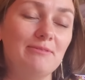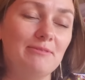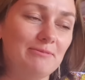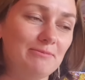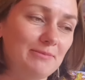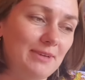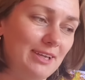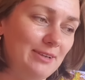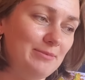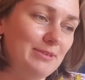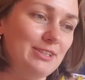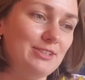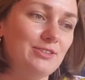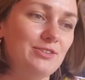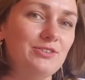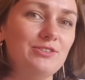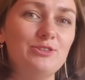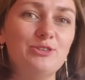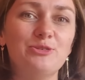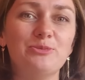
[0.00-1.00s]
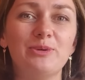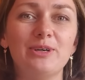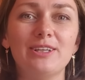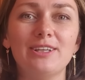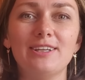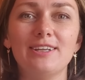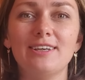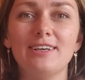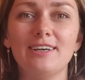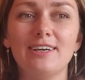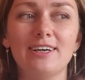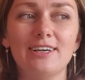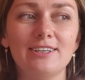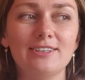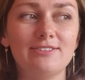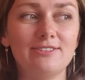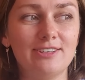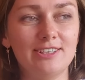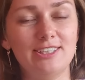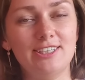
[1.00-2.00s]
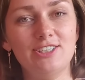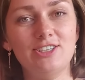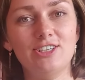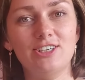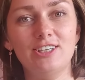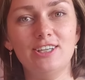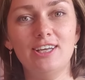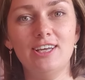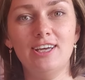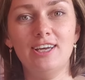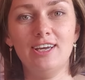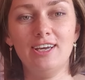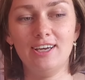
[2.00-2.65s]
Maybe it's true, but tradition